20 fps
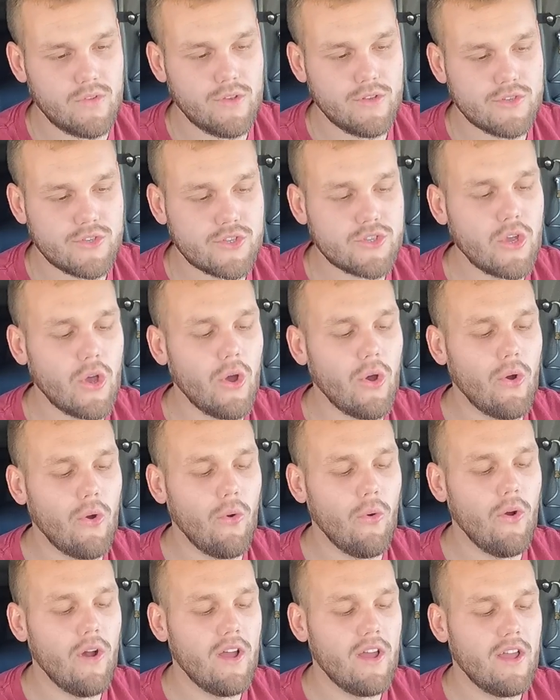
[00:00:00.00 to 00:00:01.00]

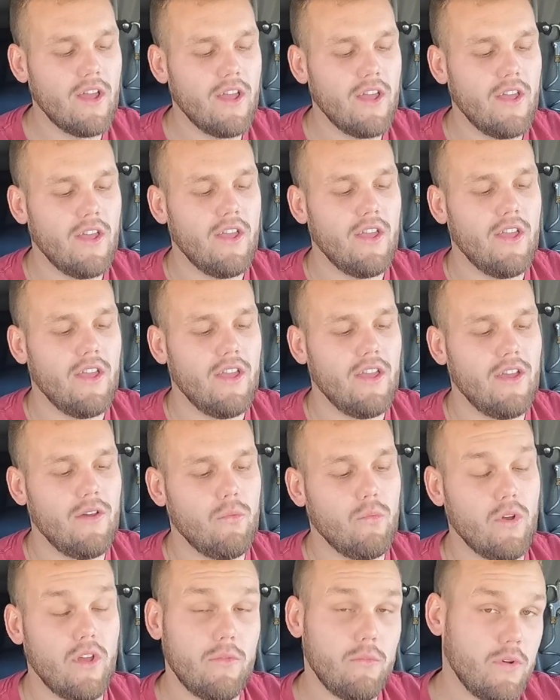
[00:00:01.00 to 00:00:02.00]
So,
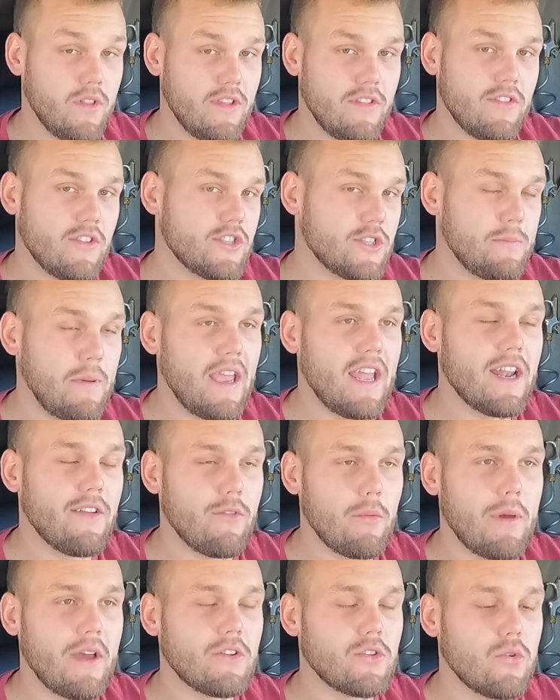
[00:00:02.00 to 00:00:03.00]
within the span of
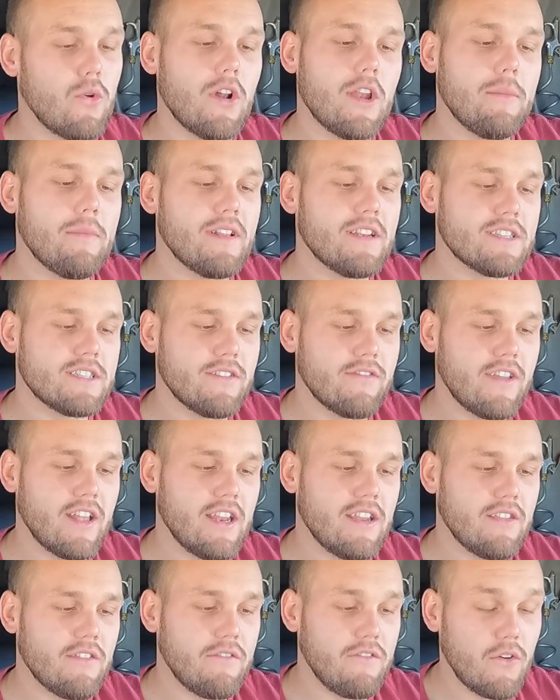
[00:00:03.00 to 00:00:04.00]
about 20 minutes of
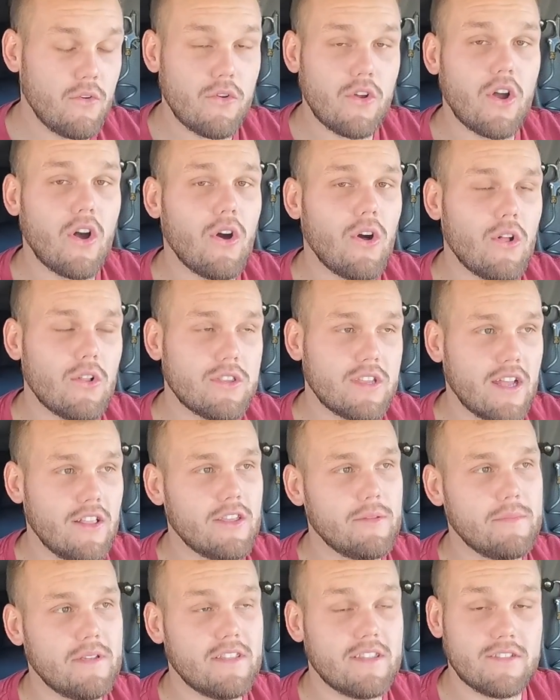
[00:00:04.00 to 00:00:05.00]
getting the phone call
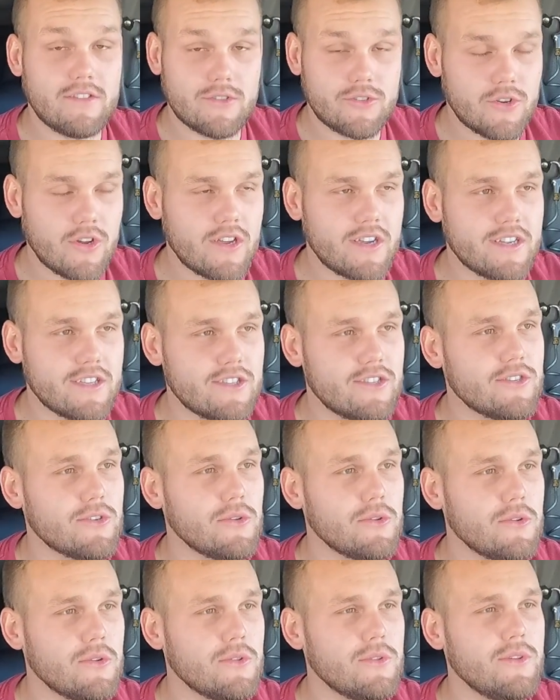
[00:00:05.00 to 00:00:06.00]
telling me that the truck had
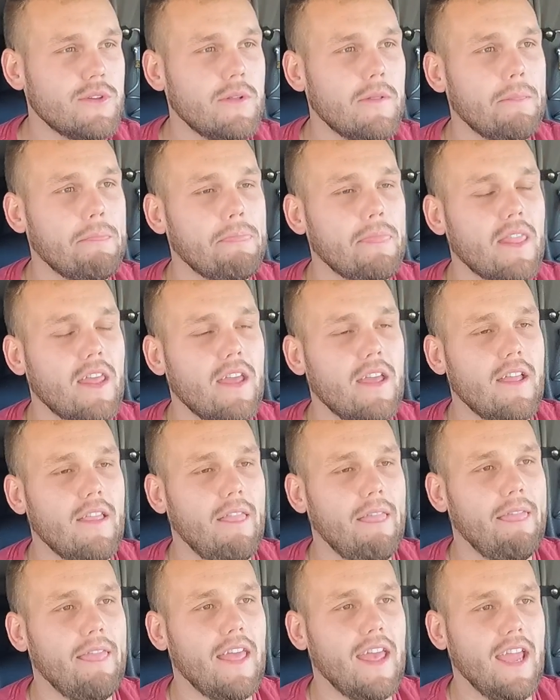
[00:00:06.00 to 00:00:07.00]
sold,
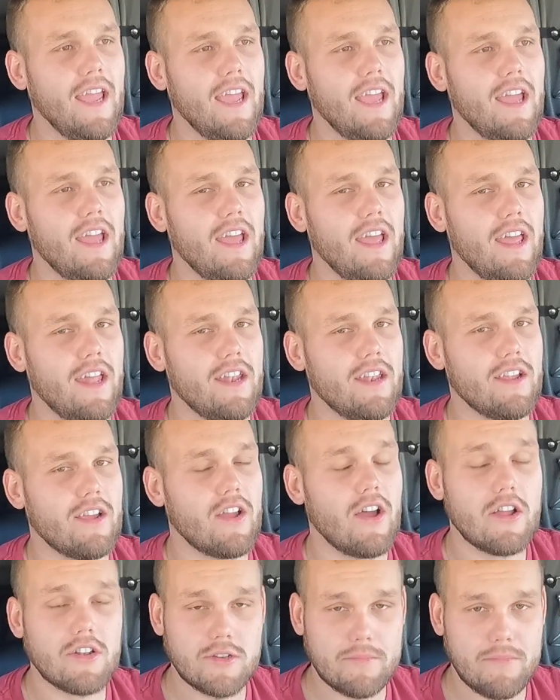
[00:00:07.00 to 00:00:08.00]
and
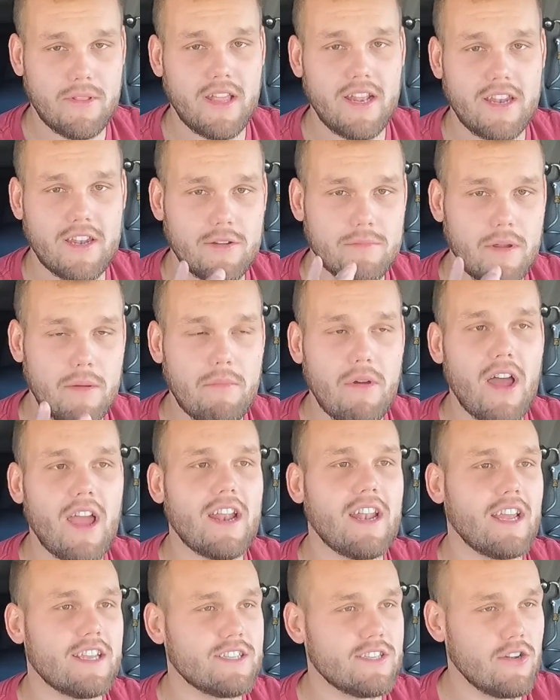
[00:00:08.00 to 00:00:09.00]
contemplating in my
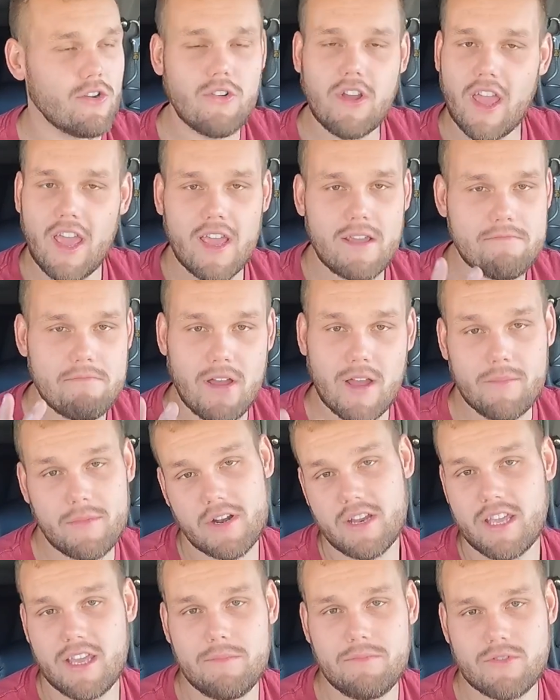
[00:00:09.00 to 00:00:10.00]
mind, I said, okay, I'm going
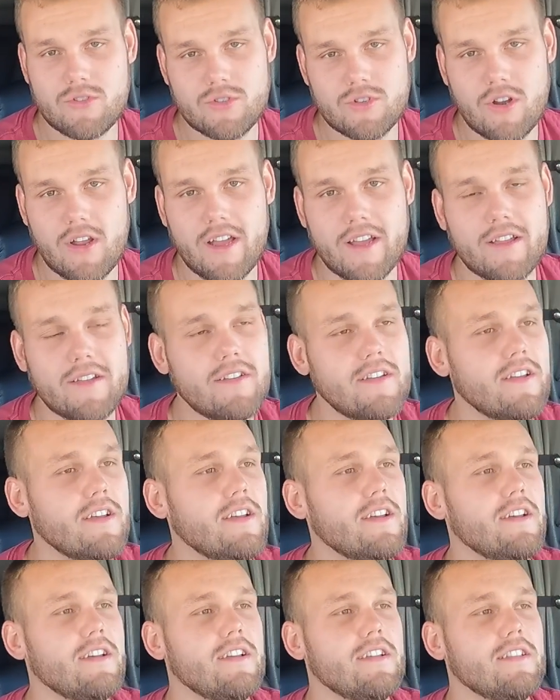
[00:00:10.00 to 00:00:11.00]
to keep this truck.
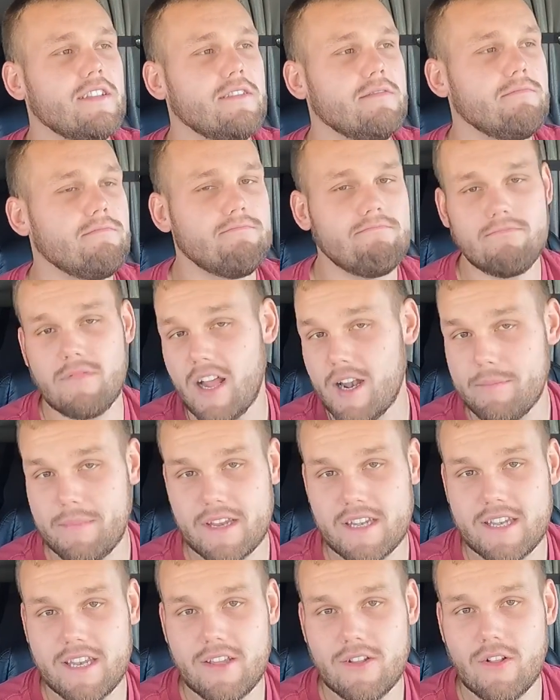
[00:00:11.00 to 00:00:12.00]
Not a
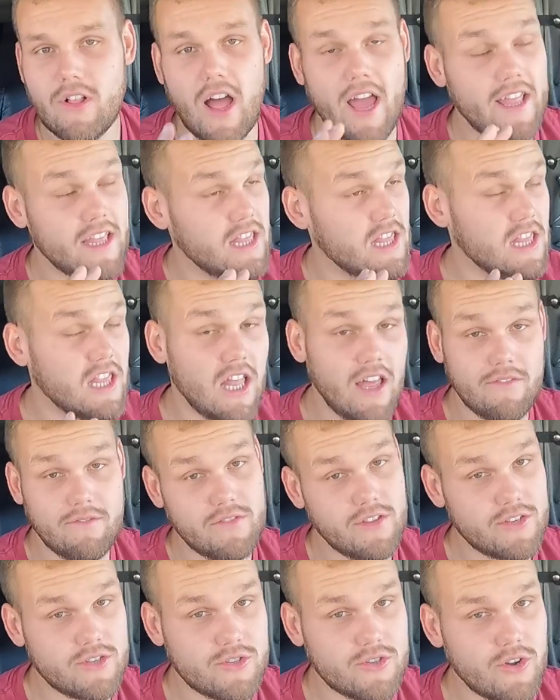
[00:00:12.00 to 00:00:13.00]
big deal. I love
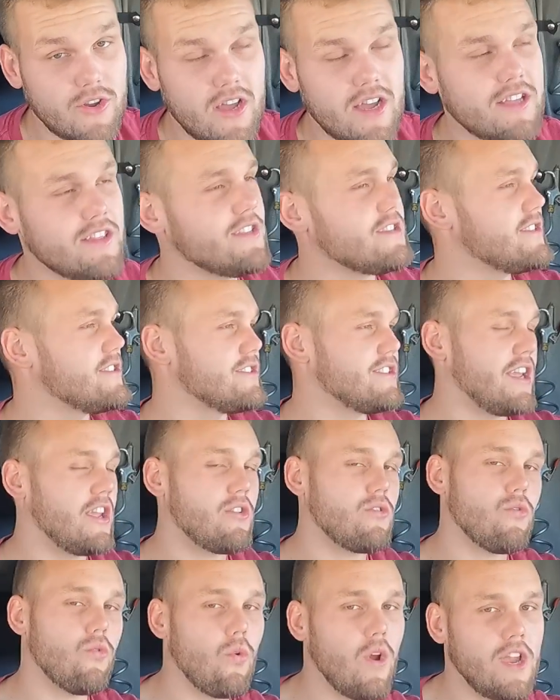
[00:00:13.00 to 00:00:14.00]
this truck. This is a
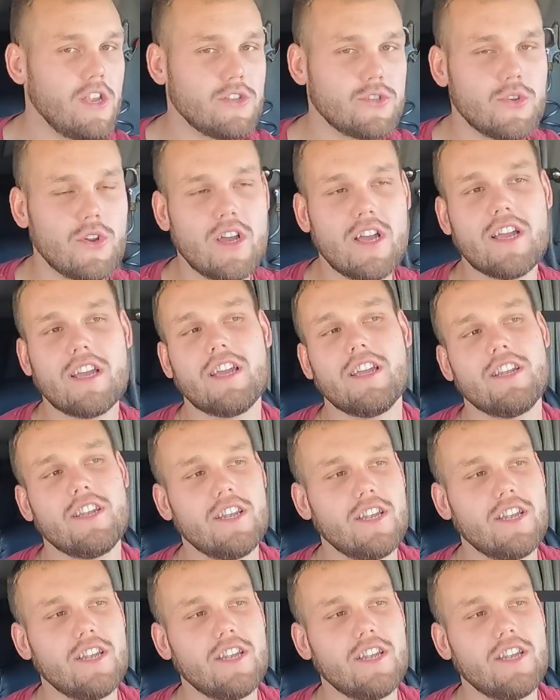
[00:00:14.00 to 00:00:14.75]
great truck.